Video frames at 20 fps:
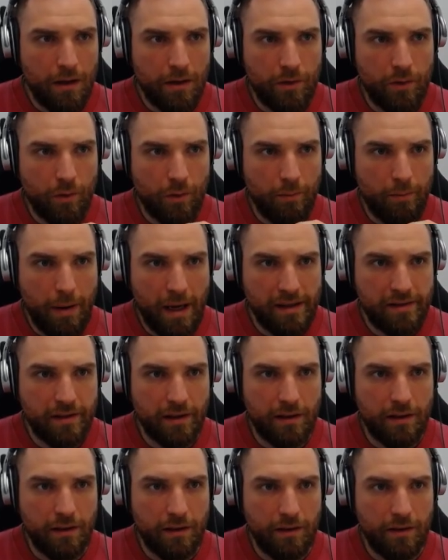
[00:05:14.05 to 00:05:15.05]
You
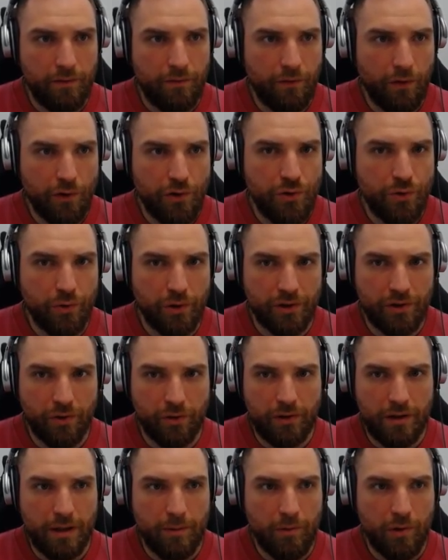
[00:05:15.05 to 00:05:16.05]
basically, for you and
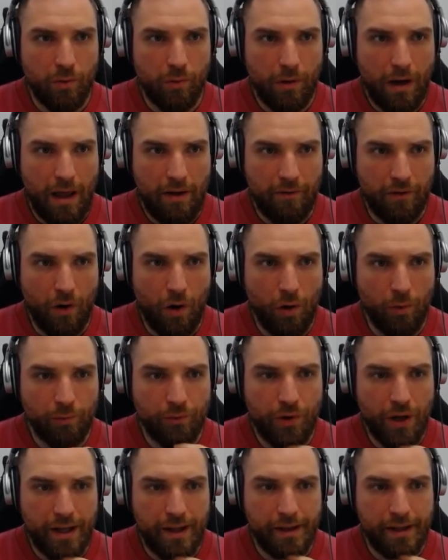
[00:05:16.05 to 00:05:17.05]
your team, you will have a
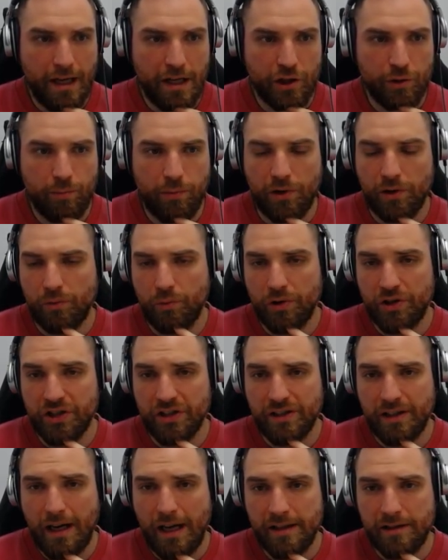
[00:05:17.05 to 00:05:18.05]
home dashboard which
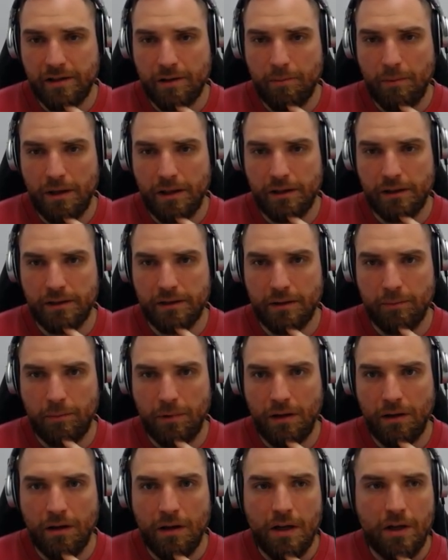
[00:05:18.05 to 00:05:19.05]
is
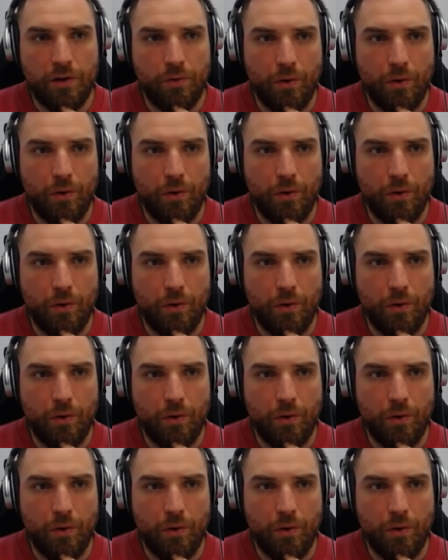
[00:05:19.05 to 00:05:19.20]
customizable.